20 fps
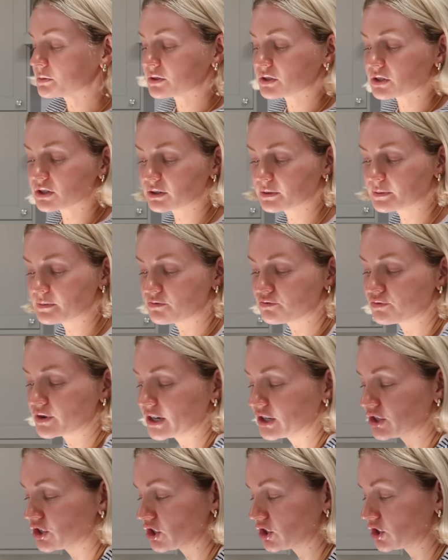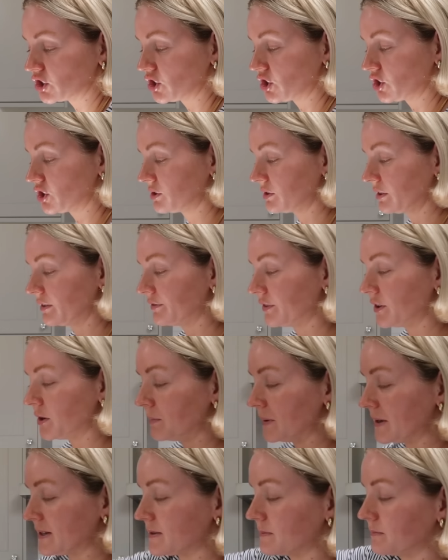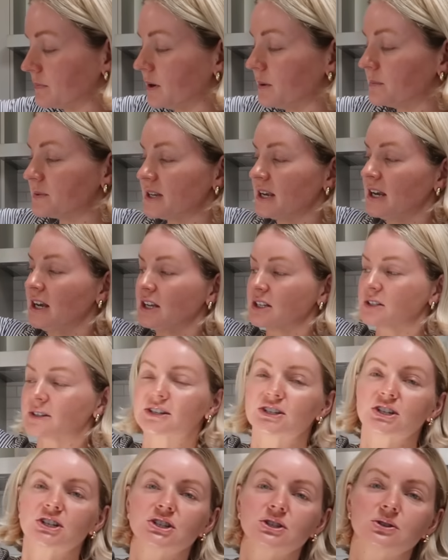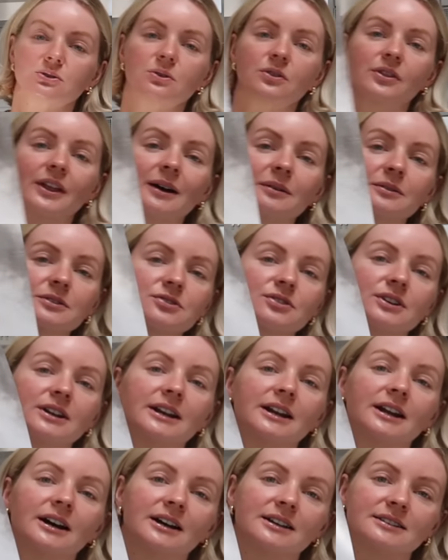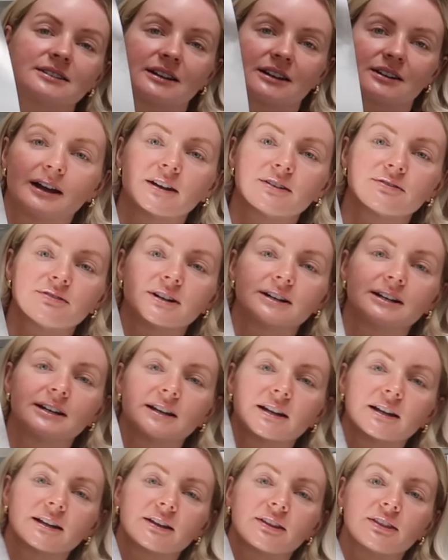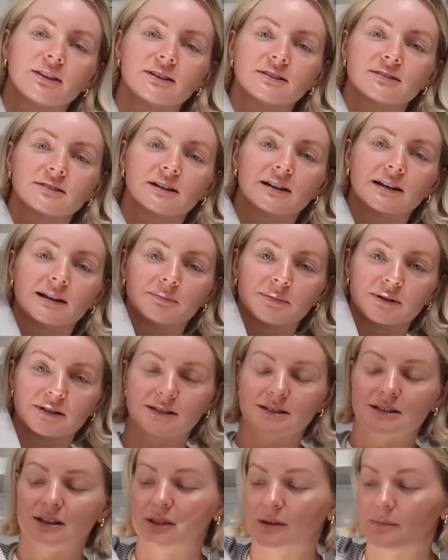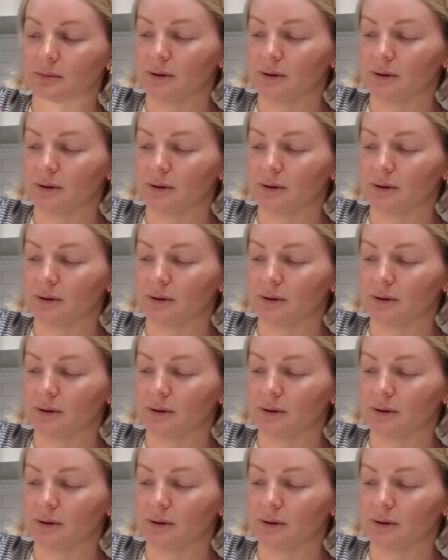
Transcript: want to rejuge a few bits and bobs, so I just thought that was really nice, and I really like these lemons at the